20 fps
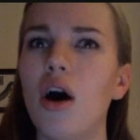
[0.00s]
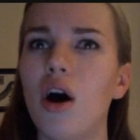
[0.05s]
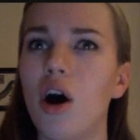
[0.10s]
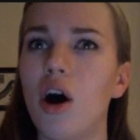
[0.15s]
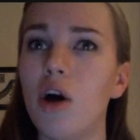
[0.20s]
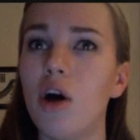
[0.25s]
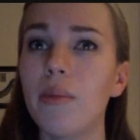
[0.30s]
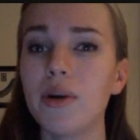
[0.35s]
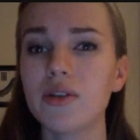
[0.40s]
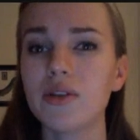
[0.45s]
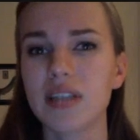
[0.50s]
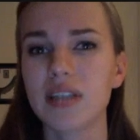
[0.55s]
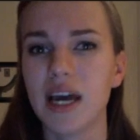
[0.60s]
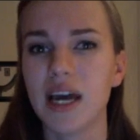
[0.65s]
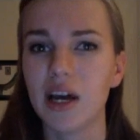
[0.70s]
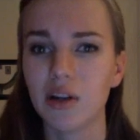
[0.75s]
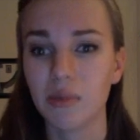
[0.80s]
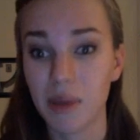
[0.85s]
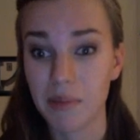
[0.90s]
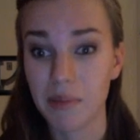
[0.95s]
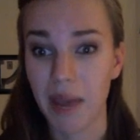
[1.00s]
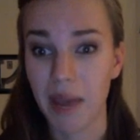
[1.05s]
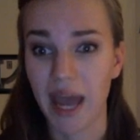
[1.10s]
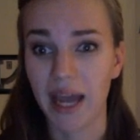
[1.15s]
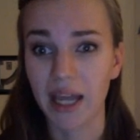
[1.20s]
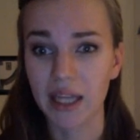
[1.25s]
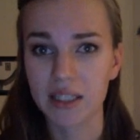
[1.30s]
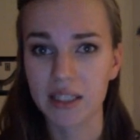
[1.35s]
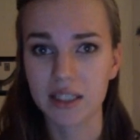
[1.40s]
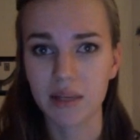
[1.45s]
almost held me
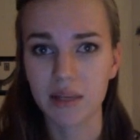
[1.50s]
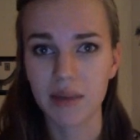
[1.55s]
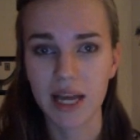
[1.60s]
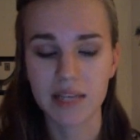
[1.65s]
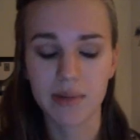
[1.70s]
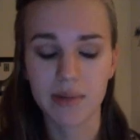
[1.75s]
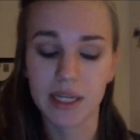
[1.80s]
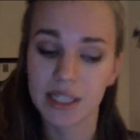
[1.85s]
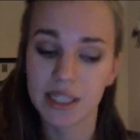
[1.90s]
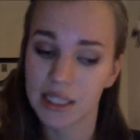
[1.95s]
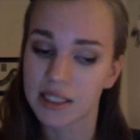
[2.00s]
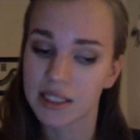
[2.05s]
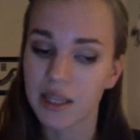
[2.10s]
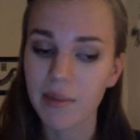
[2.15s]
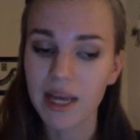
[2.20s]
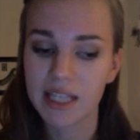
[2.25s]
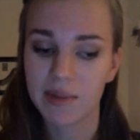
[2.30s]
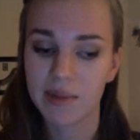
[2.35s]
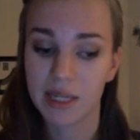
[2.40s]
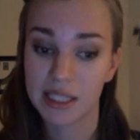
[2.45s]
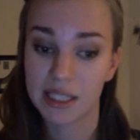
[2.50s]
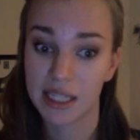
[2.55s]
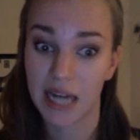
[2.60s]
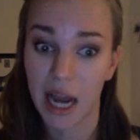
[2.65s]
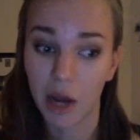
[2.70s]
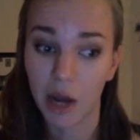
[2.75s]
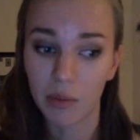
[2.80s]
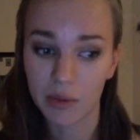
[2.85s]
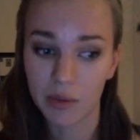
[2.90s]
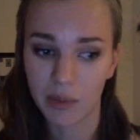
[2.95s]
back in some aspects. In some aspects it
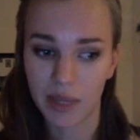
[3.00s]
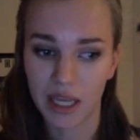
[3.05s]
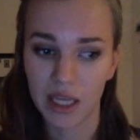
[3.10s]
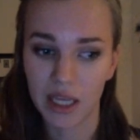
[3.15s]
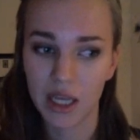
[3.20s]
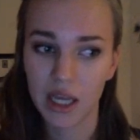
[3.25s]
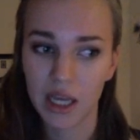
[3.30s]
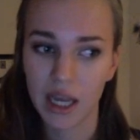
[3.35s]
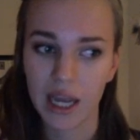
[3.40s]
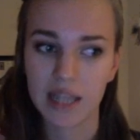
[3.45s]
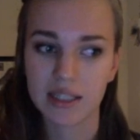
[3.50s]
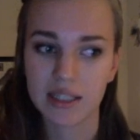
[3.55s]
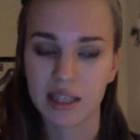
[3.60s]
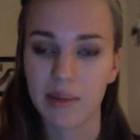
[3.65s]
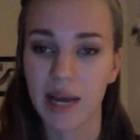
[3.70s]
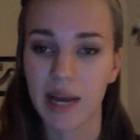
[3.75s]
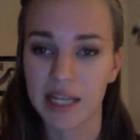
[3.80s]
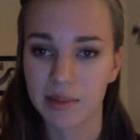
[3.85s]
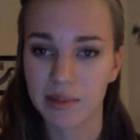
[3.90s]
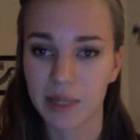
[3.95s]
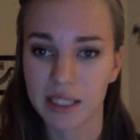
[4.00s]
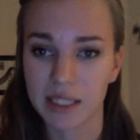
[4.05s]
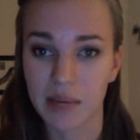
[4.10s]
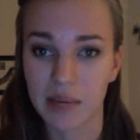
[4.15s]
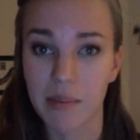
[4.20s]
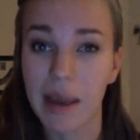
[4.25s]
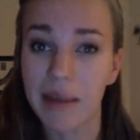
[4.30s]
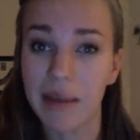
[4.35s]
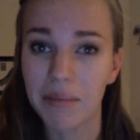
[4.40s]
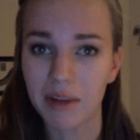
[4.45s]
helped me, in some aspects
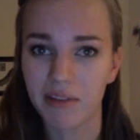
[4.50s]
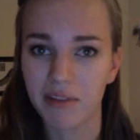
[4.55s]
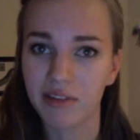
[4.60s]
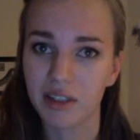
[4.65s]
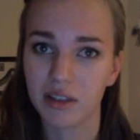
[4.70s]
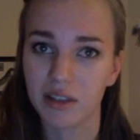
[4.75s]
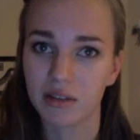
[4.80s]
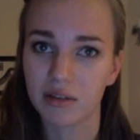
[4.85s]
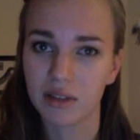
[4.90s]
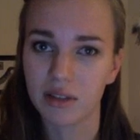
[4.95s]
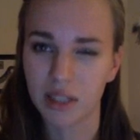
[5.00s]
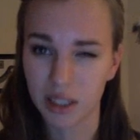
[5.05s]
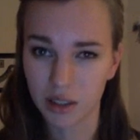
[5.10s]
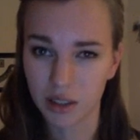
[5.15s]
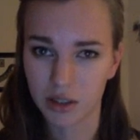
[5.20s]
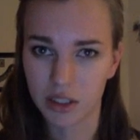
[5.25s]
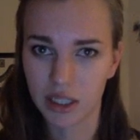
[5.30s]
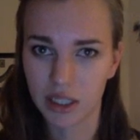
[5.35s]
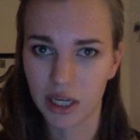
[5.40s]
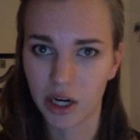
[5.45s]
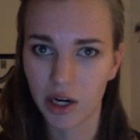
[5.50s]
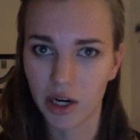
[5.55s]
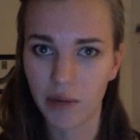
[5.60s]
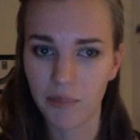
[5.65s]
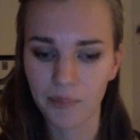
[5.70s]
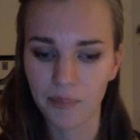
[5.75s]
it made me feel guiltier.